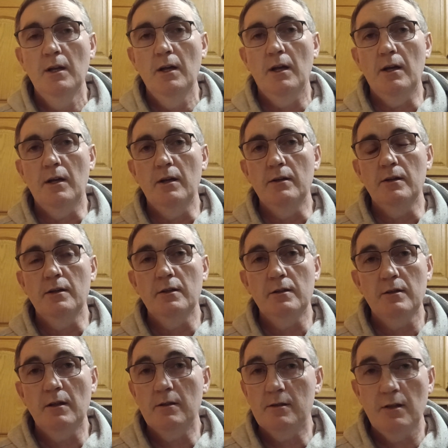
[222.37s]
And
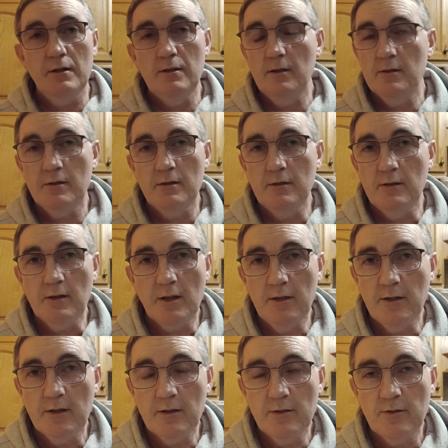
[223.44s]
I said this to the
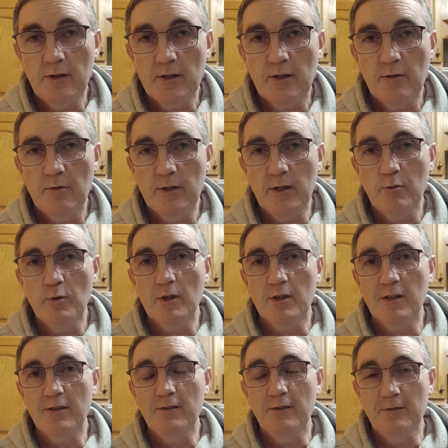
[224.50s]
clinical director where I work,
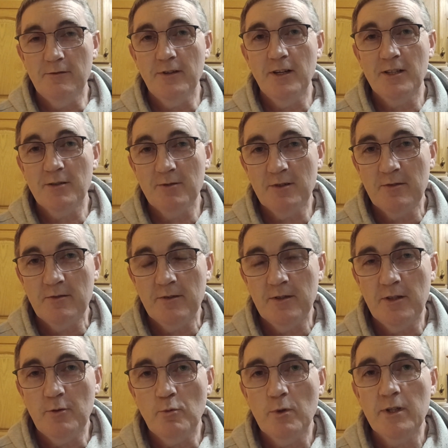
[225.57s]
and in fact it was
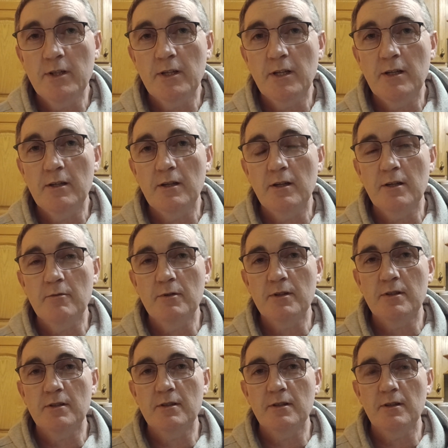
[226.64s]
funny. One day I
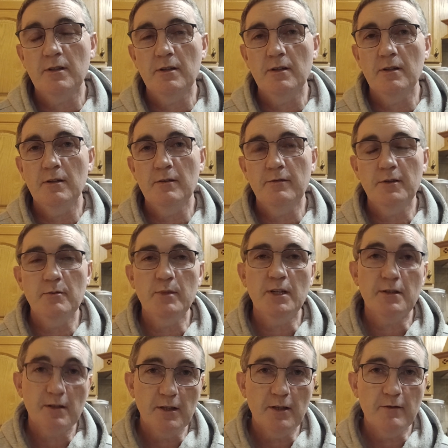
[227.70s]
was a few
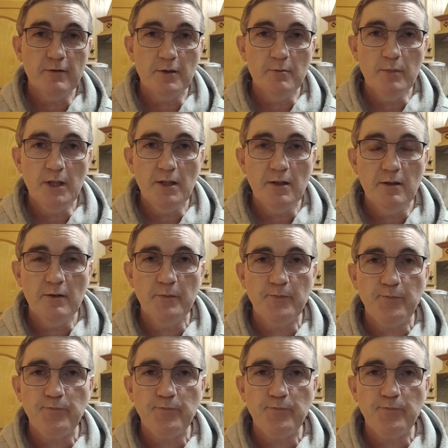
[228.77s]
minutes late for a meeting.